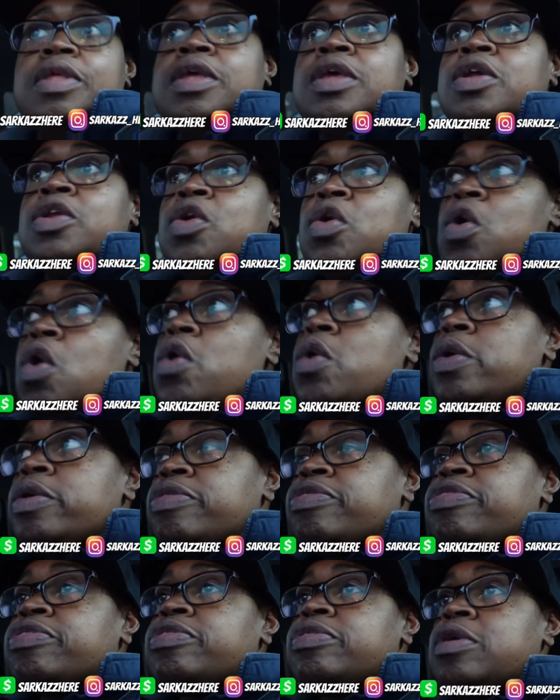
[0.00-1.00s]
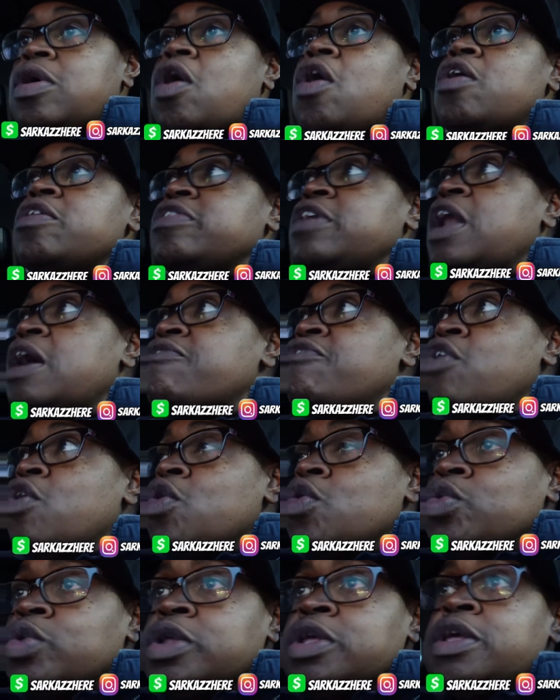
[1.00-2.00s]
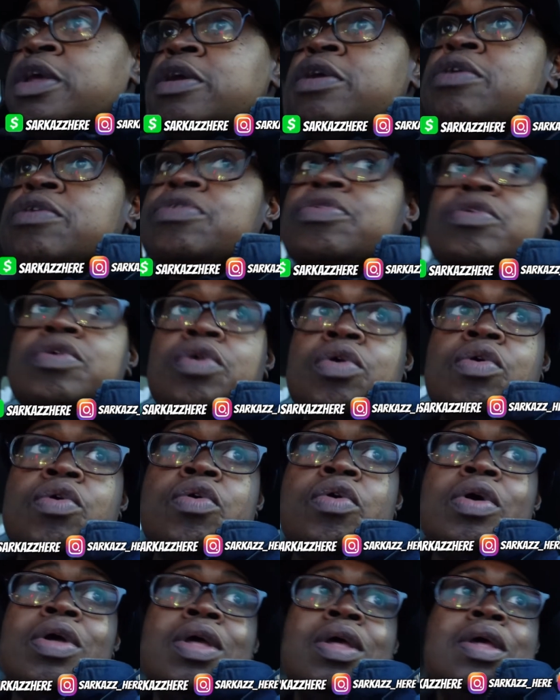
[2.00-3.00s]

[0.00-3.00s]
you know, with cars that I've owned years ago.